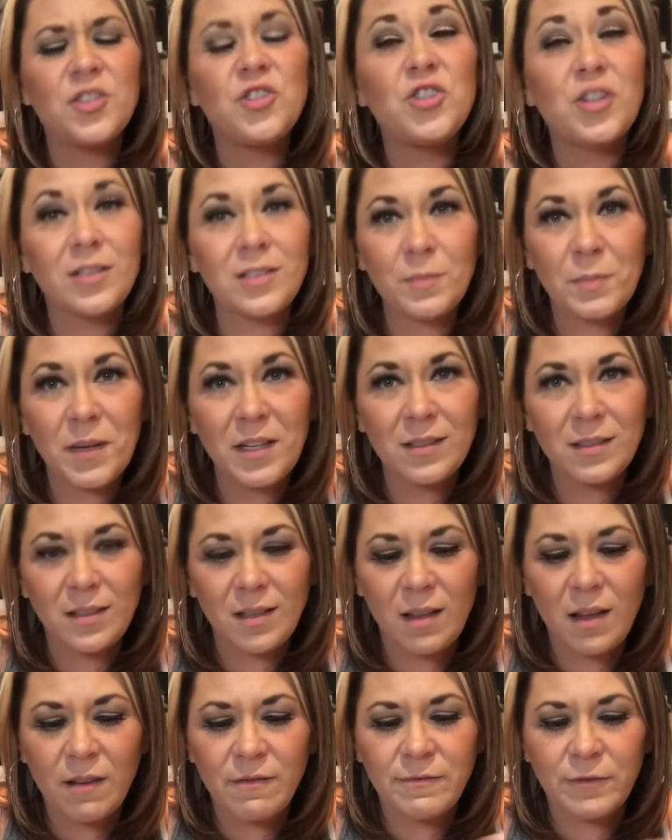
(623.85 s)
just because
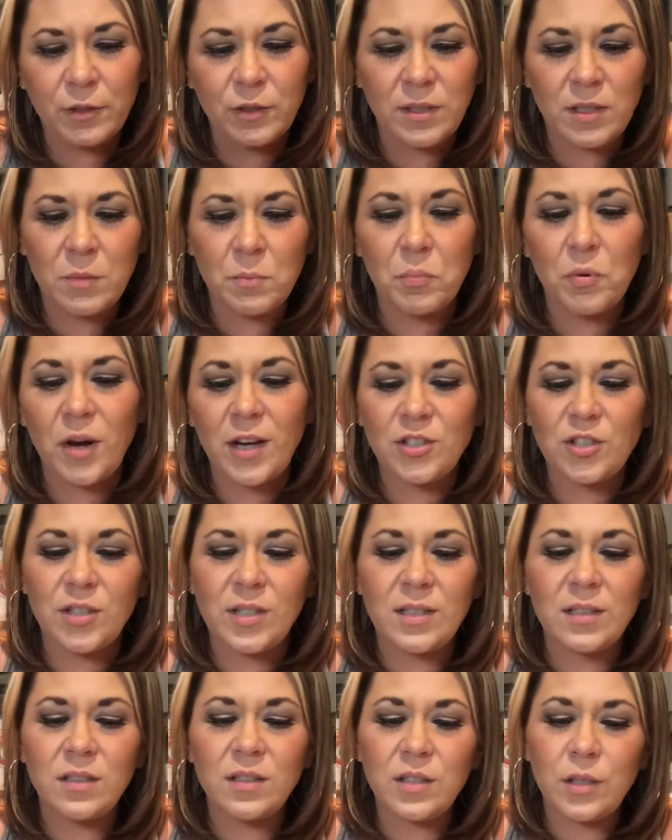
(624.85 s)
of that first
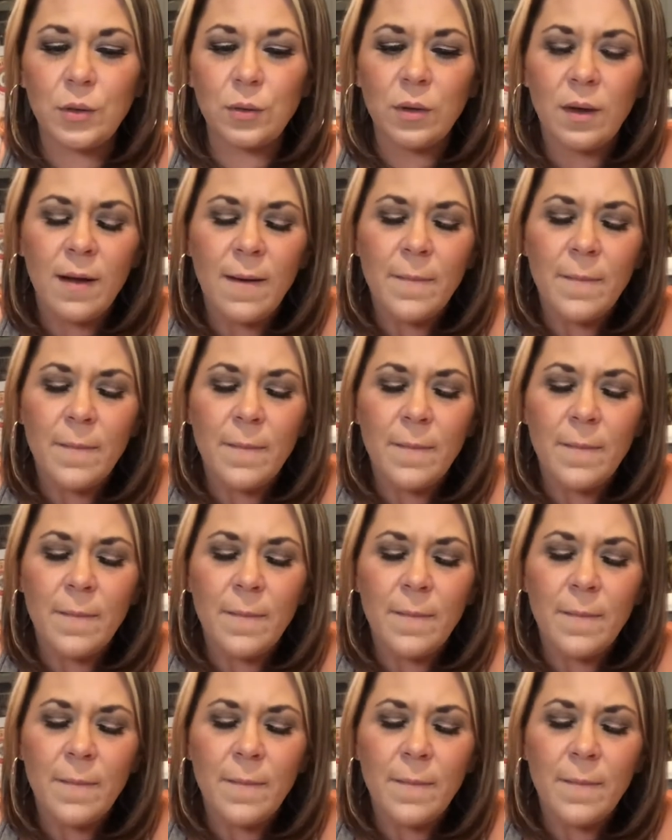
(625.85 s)
impression. And so